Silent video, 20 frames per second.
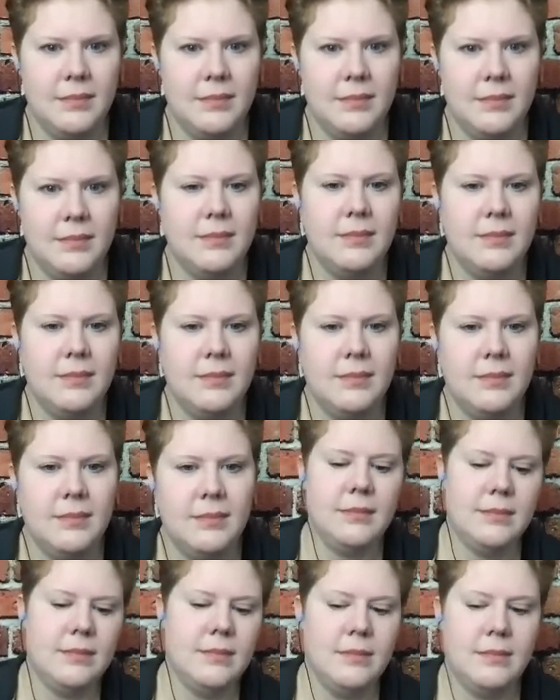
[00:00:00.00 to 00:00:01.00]

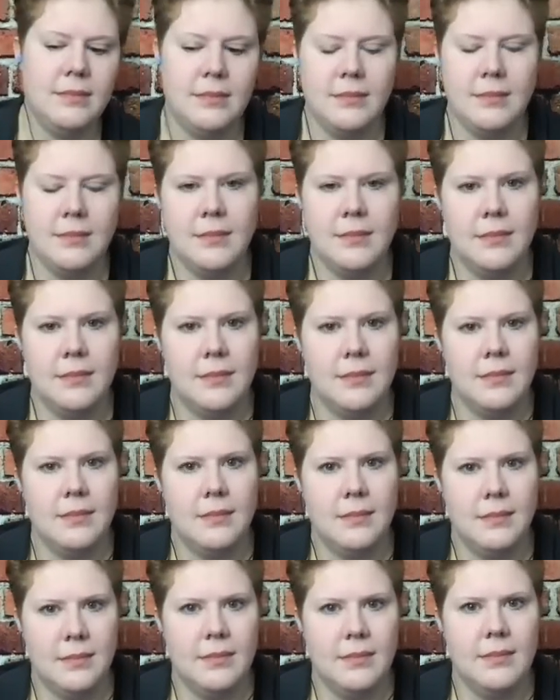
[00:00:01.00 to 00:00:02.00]

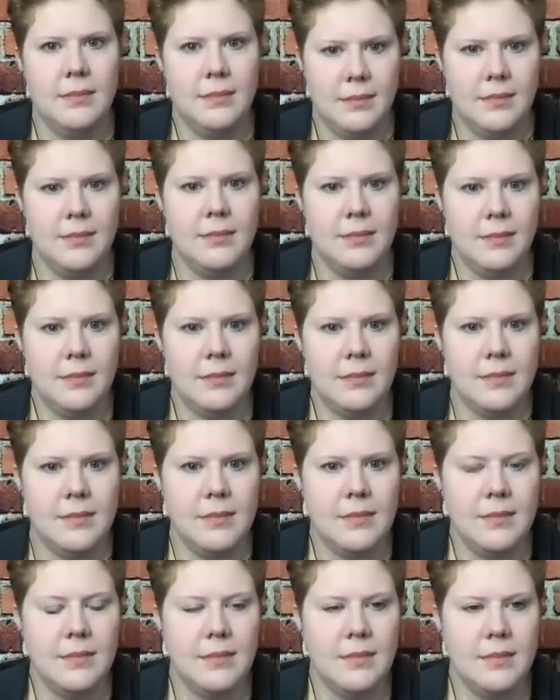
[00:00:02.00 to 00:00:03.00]

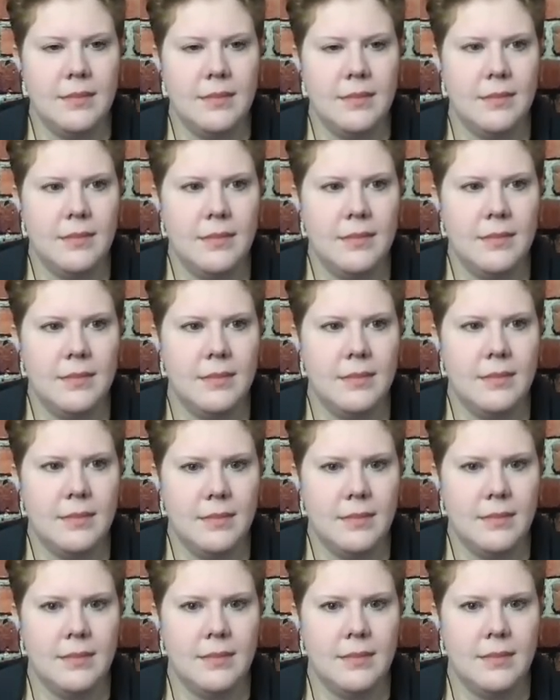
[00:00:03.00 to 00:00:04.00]

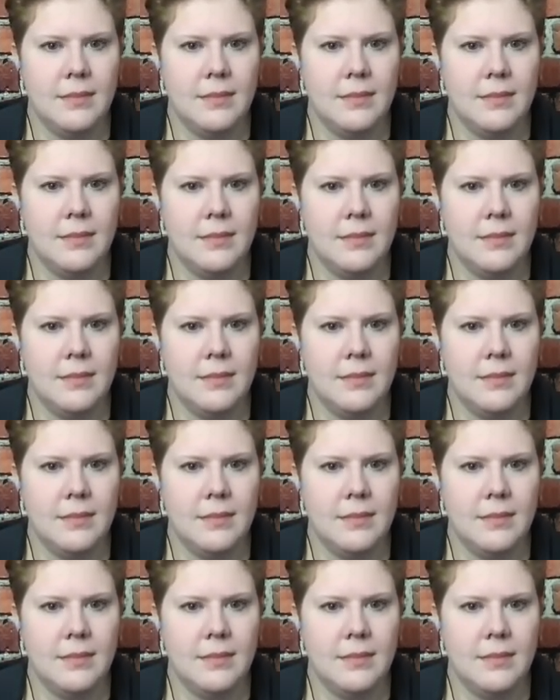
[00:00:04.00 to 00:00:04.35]
This person isn't speaking.